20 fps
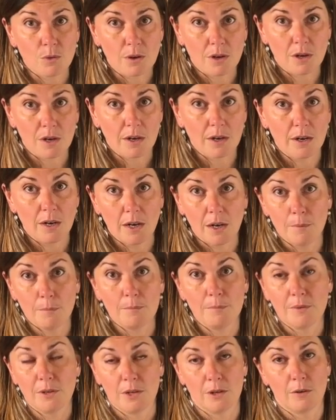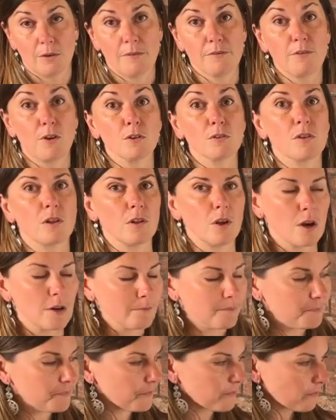or uh, you know, a false
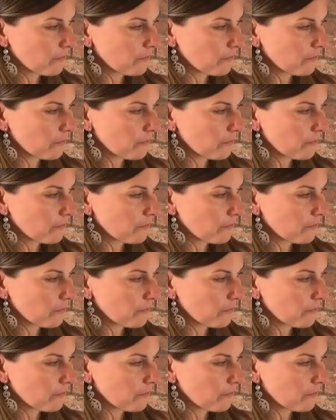alarm.